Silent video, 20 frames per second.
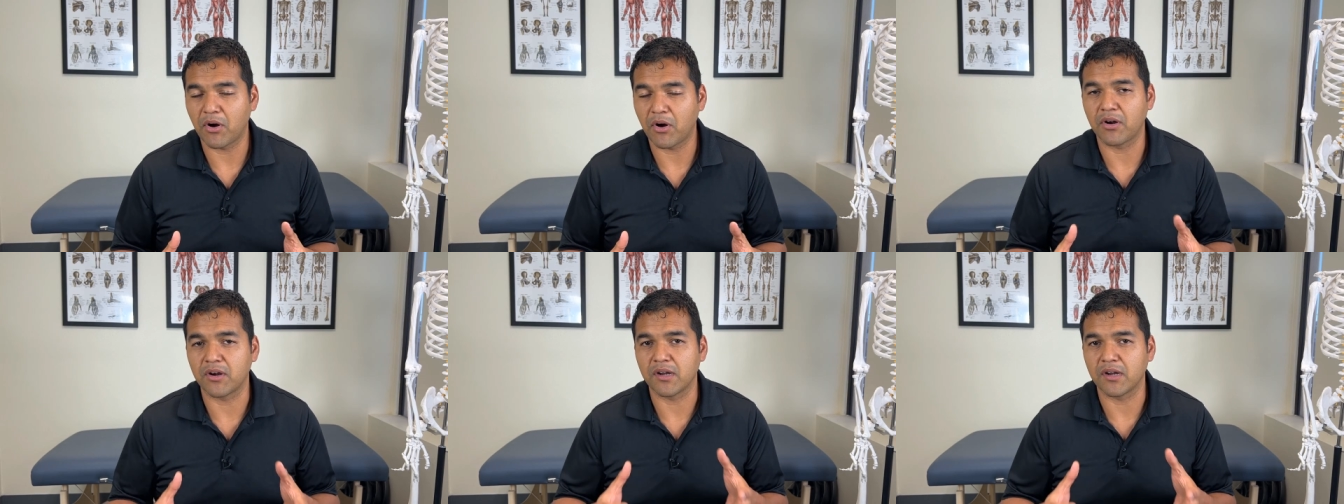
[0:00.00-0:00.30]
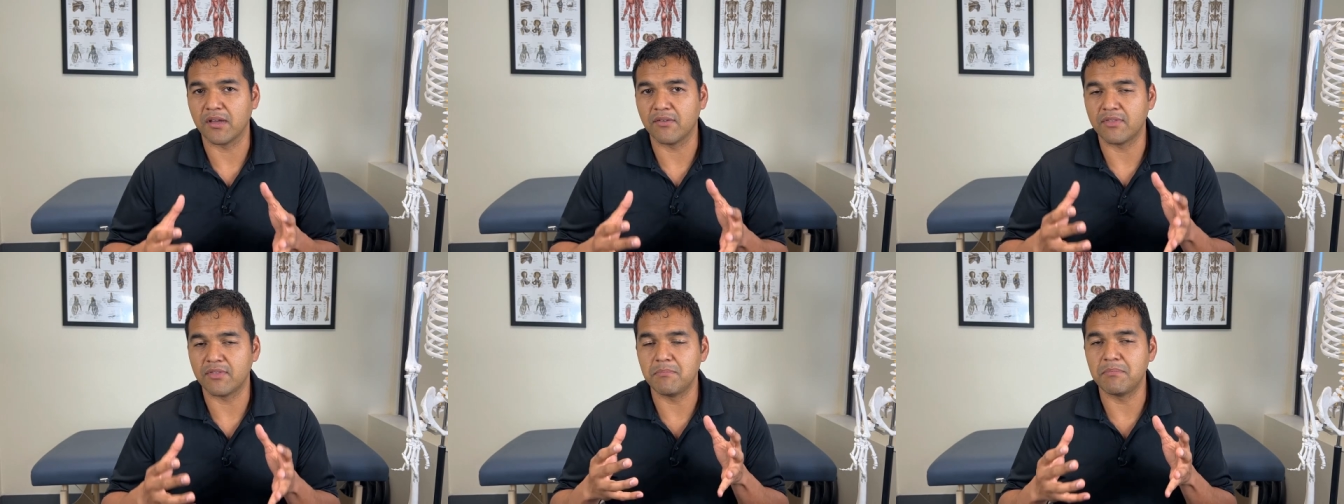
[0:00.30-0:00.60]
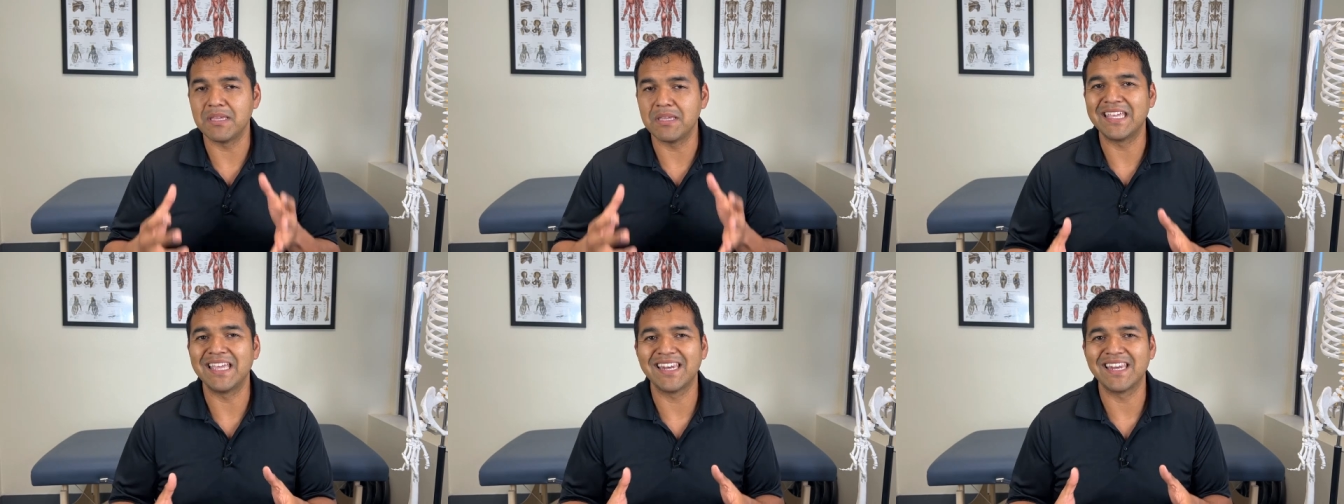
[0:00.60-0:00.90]
part of the
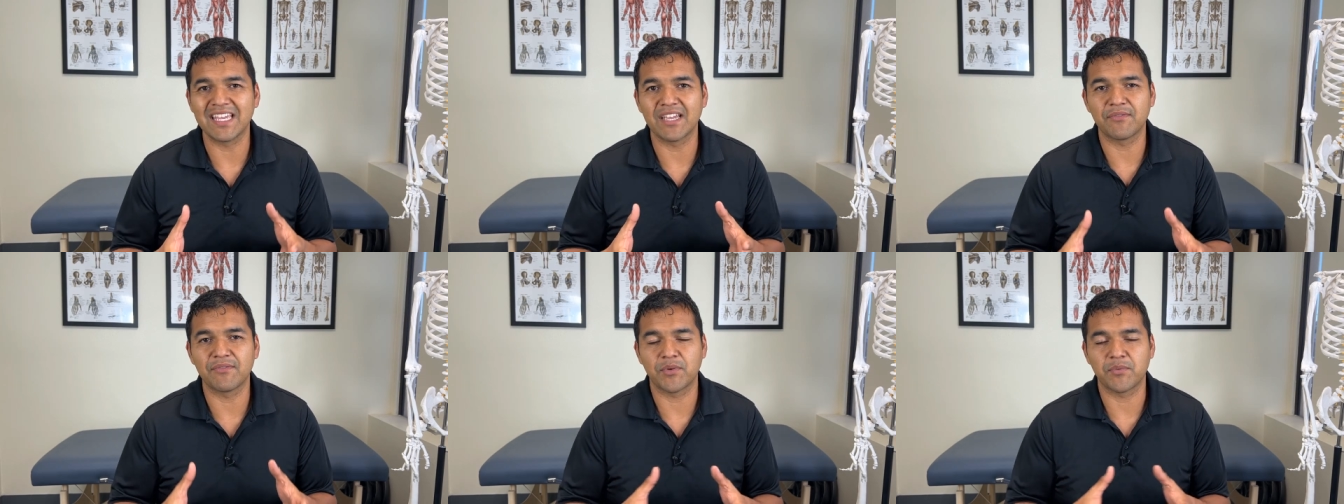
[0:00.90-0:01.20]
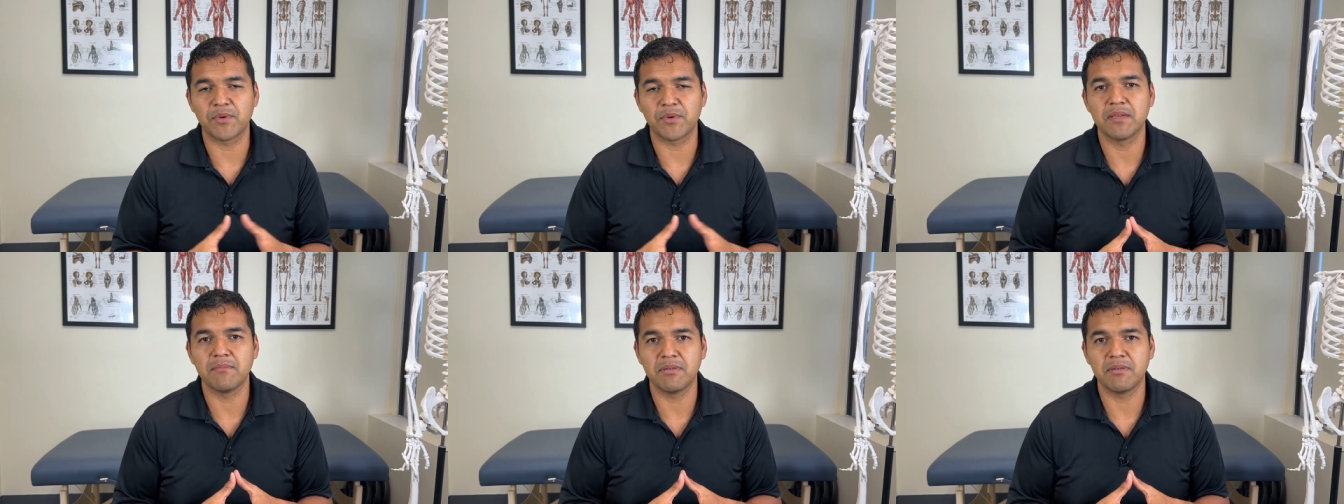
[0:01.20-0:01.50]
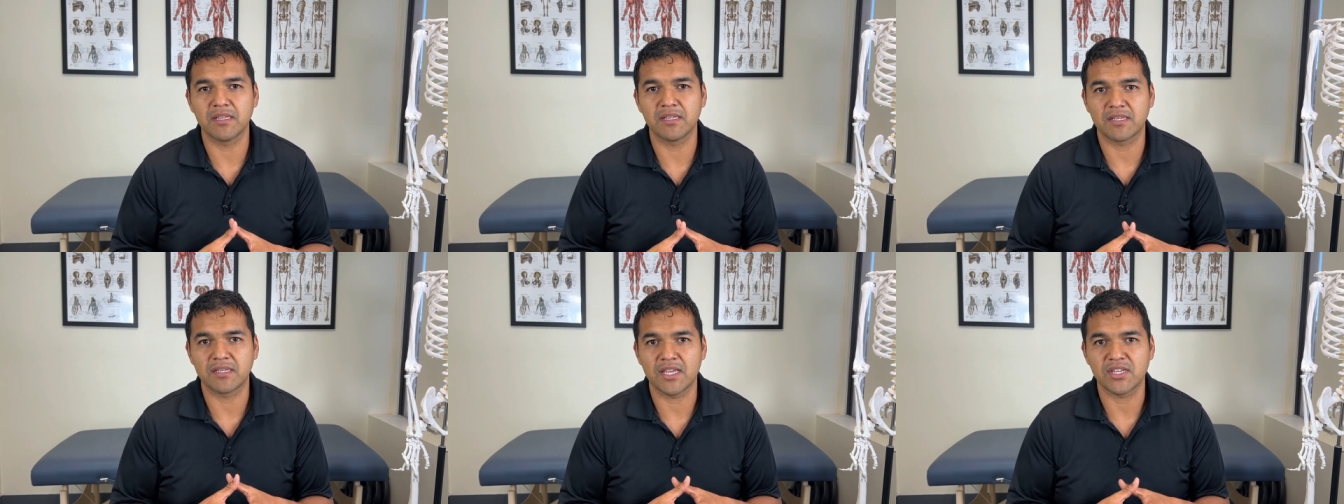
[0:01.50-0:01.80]
beginning of your
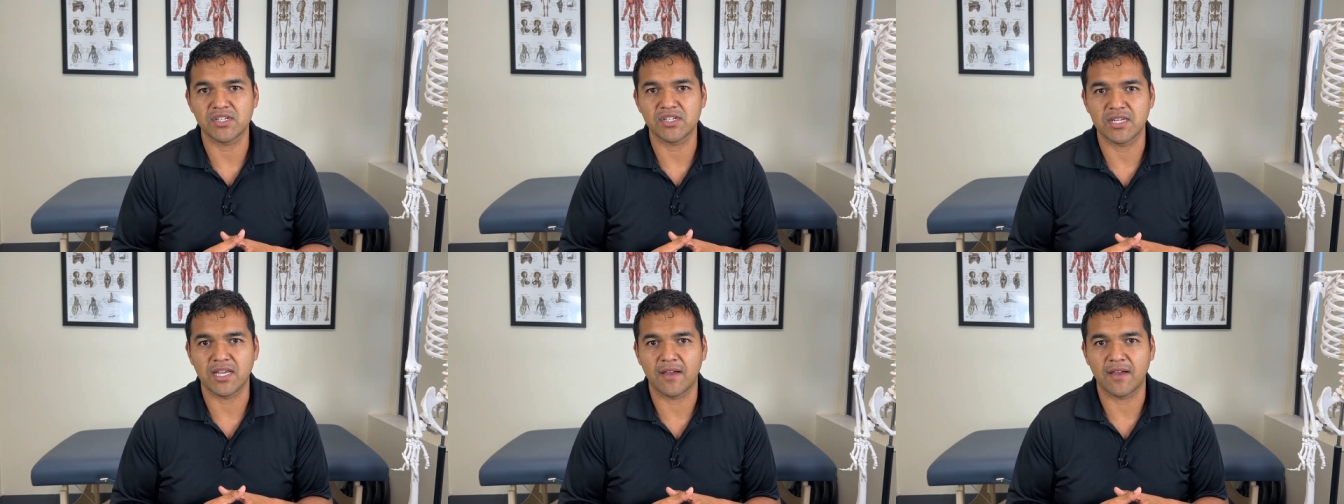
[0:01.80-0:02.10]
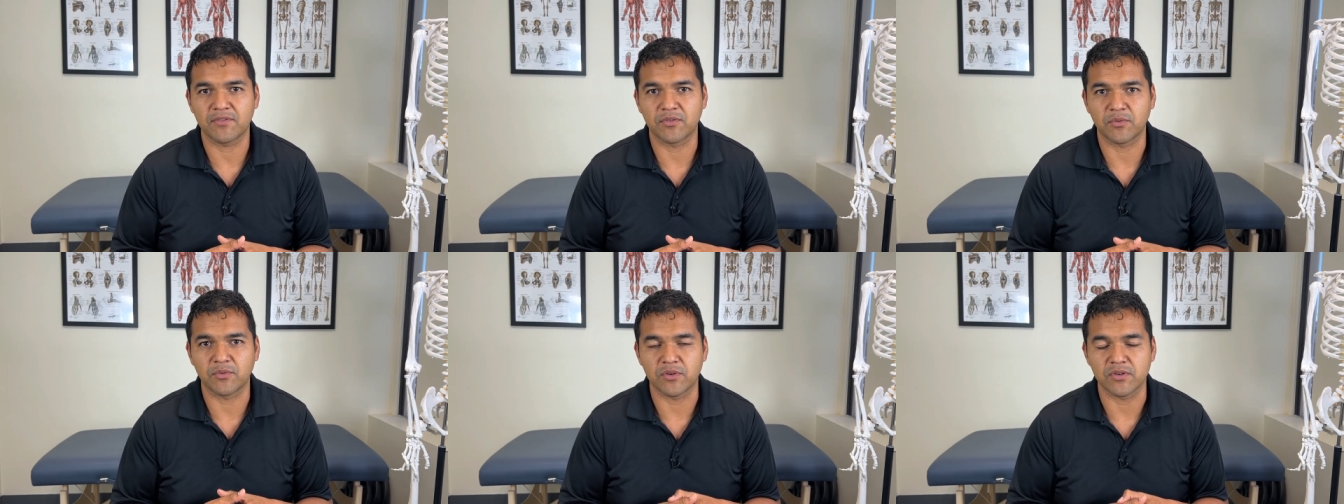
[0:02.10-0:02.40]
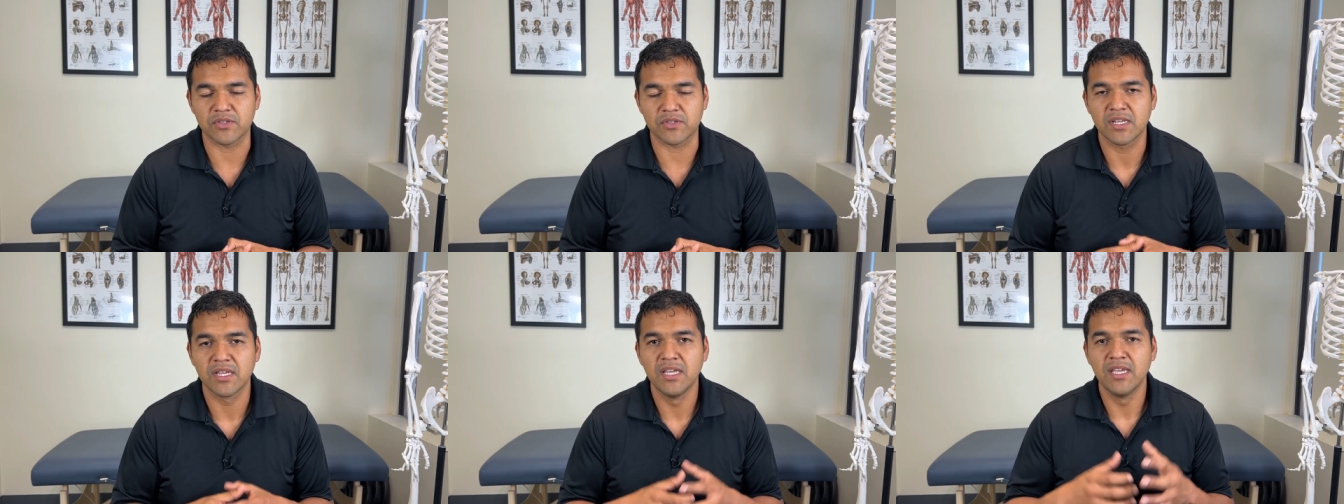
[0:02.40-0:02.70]
rehabilitation
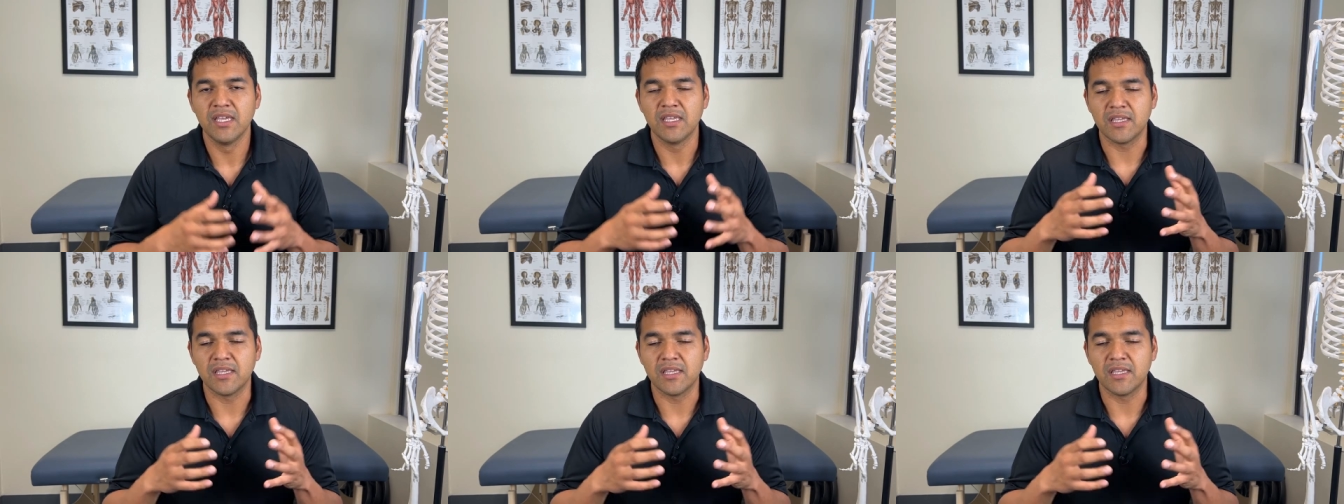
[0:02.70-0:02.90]
afterwards.